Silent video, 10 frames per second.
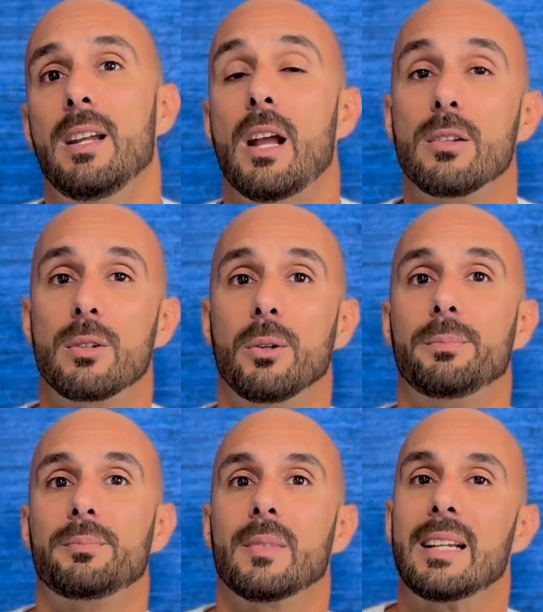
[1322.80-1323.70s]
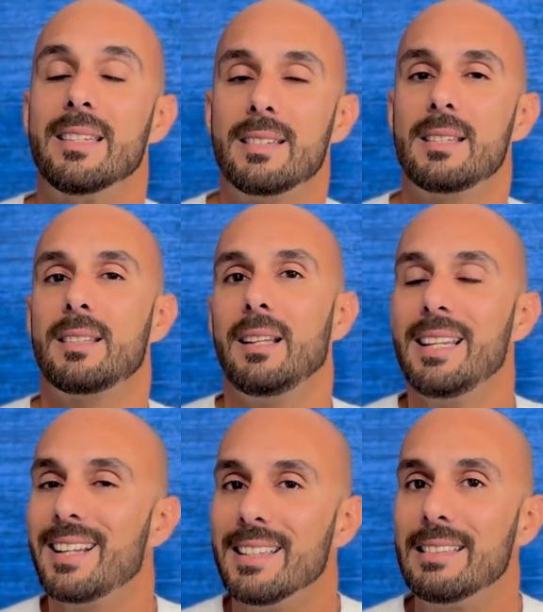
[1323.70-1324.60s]
And so consistently
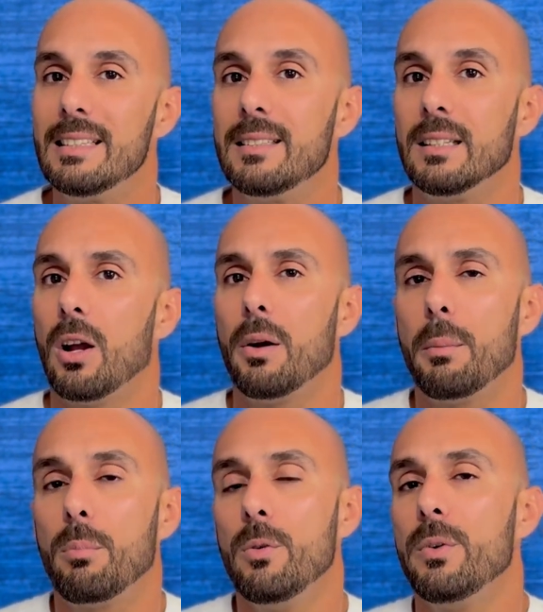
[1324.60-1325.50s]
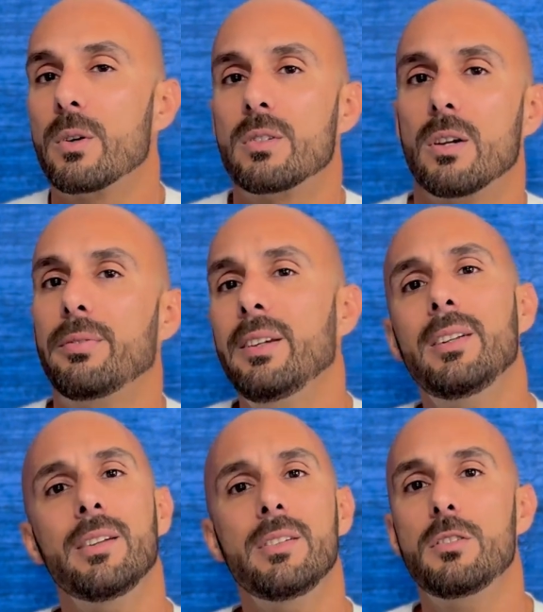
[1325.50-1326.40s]
consistent on improving yourself,
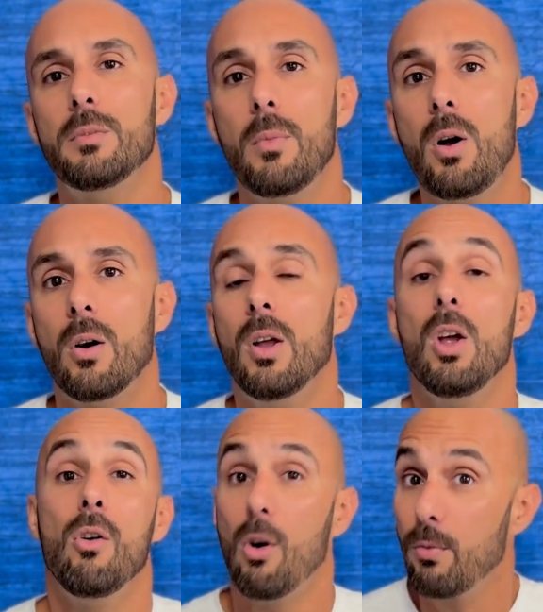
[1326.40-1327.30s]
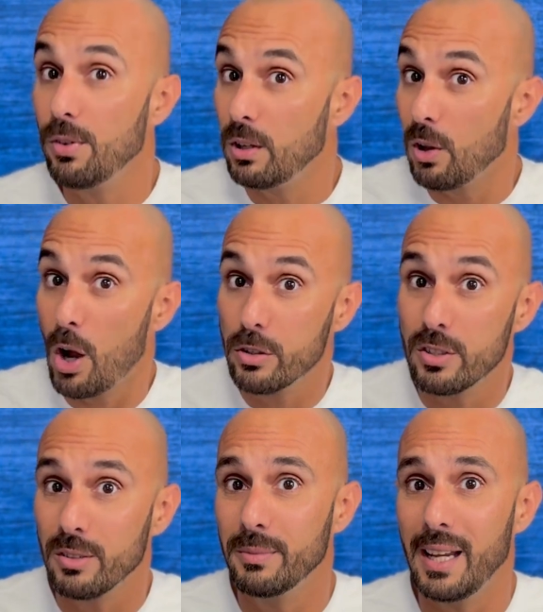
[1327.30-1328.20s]
even if it's small, over the
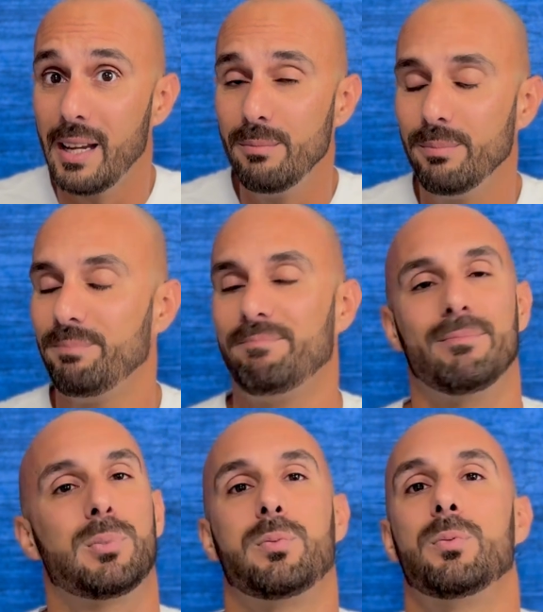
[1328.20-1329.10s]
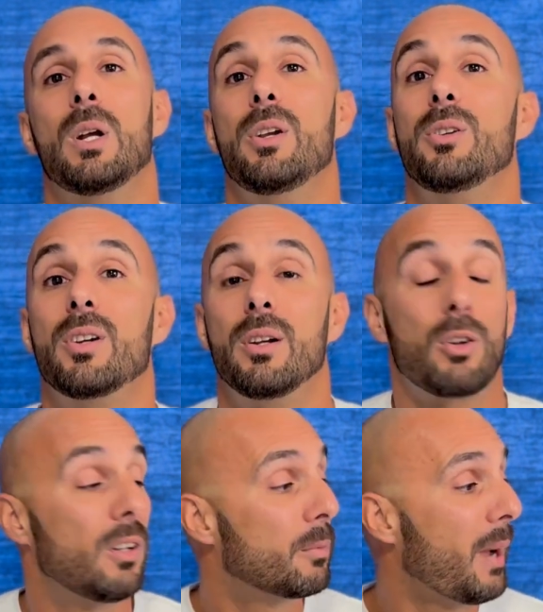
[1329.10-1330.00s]
long-term game, you're going
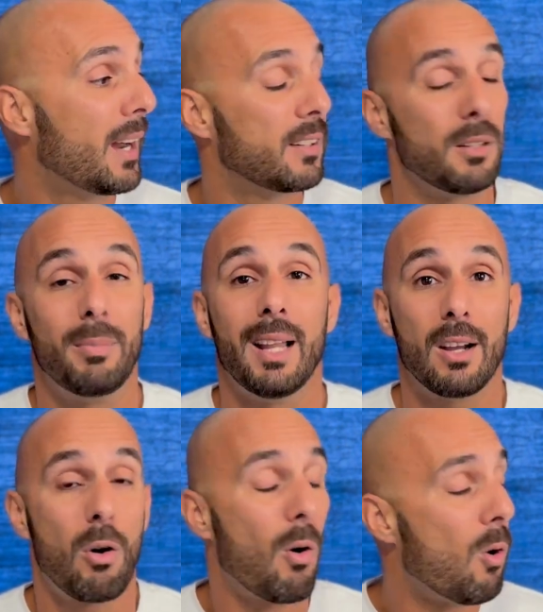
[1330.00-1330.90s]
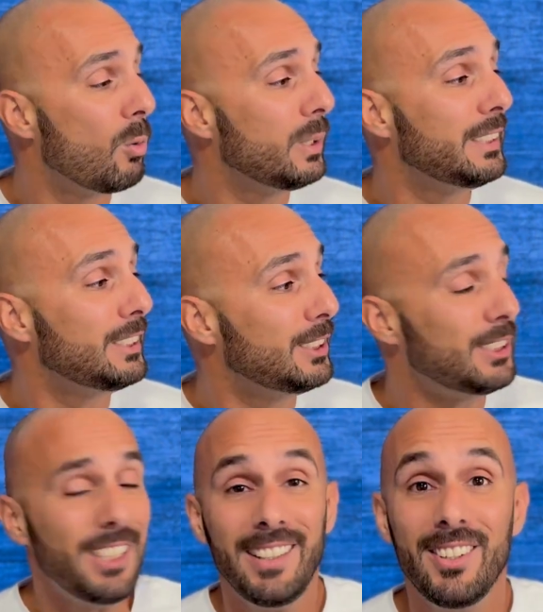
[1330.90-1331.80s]
to look back and you'll be like, holy
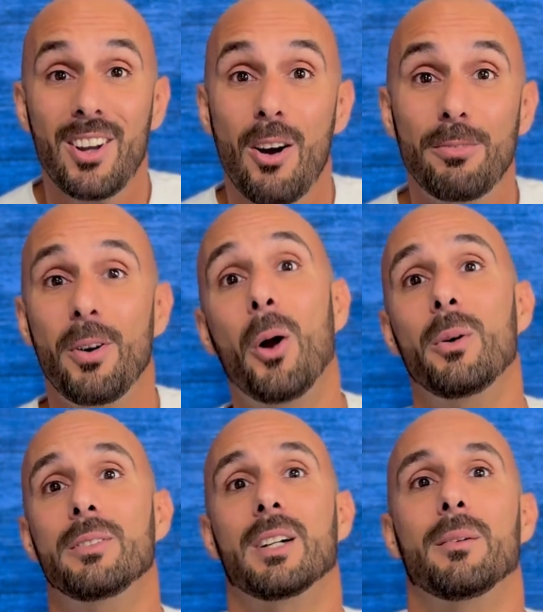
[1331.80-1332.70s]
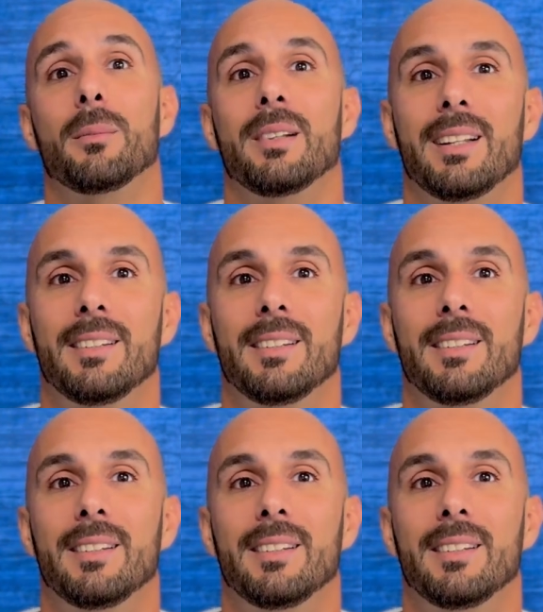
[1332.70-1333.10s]
shit, look how far we've come.